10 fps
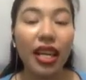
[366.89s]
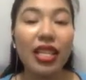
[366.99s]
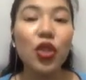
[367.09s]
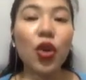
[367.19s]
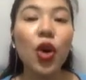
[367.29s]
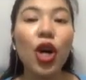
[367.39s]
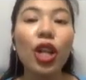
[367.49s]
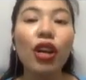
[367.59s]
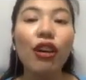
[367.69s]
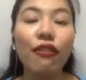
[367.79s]
Does
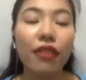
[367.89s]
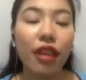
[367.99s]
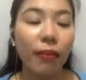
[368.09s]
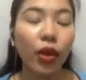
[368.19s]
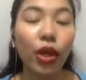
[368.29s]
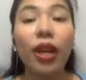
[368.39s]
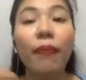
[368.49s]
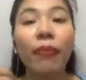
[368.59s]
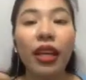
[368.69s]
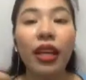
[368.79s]
all of the, or
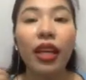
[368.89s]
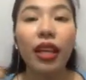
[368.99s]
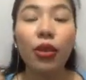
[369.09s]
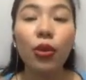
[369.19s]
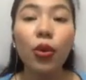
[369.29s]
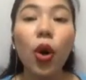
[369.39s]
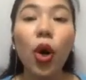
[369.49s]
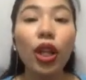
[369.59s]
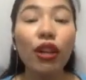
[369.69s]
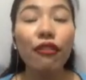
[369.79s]
do
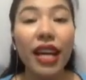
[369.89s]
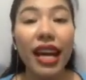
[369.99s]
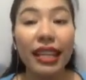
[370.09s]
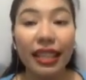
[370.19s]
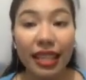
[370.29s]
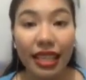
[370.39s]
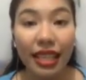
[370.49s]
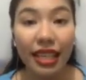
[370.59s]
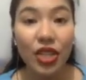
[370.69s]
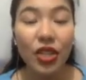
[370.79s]
all of the
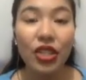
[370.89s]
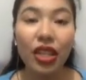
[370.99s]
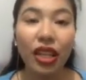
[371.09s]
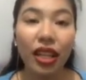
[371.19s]
ideas